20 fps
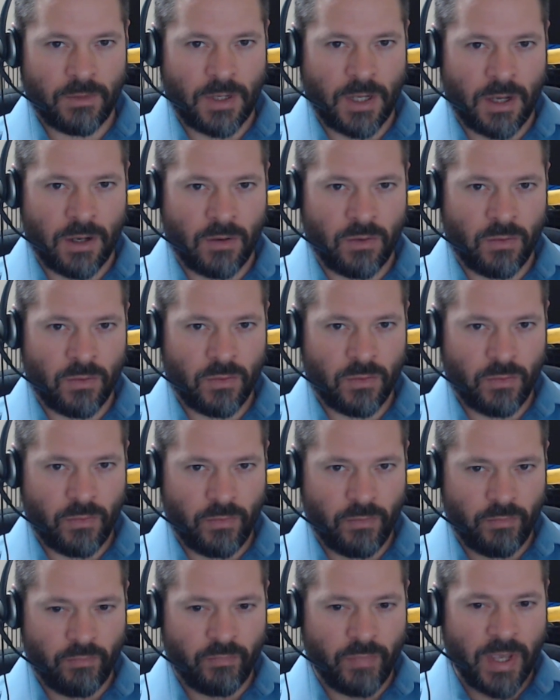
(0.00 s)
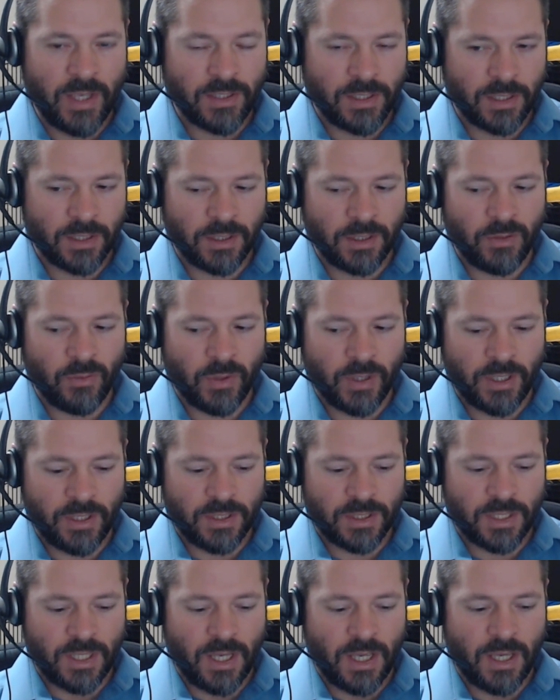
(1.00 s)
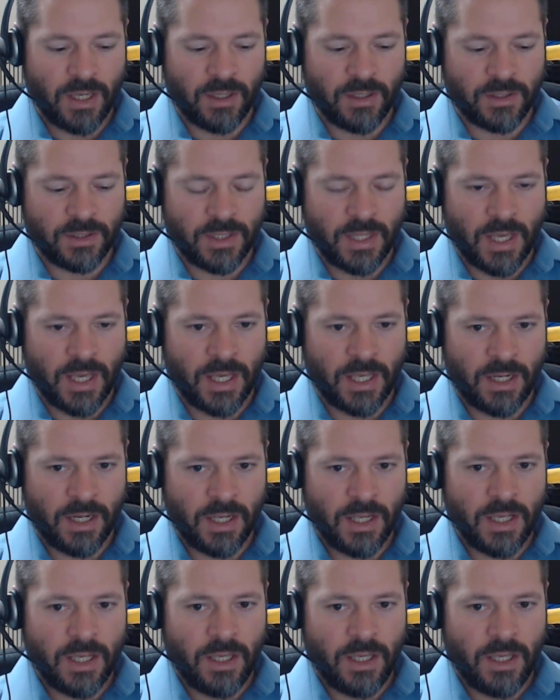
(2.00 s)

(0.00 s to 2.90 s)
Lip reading: Now, basically what he's saying is that